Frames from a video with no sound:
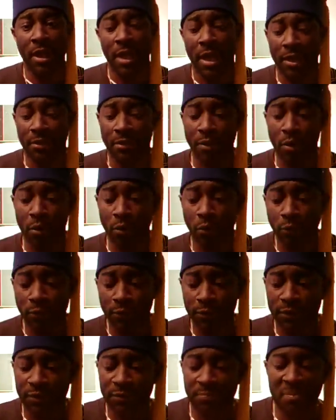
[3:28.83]
And
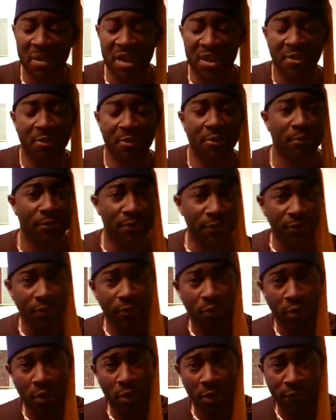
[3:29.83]
those spheres,
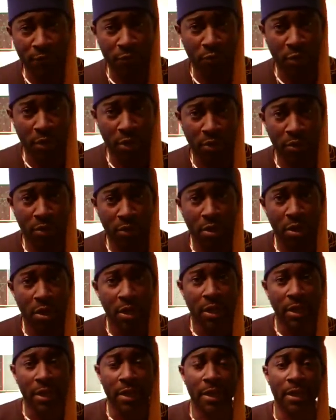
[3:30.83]
if you will,
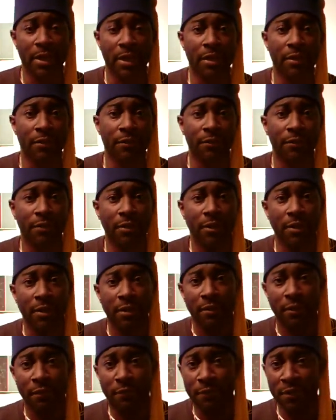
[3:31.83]
is
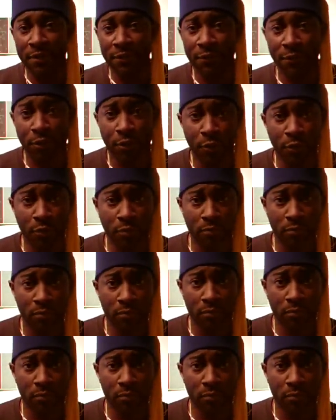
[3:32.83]
the physical,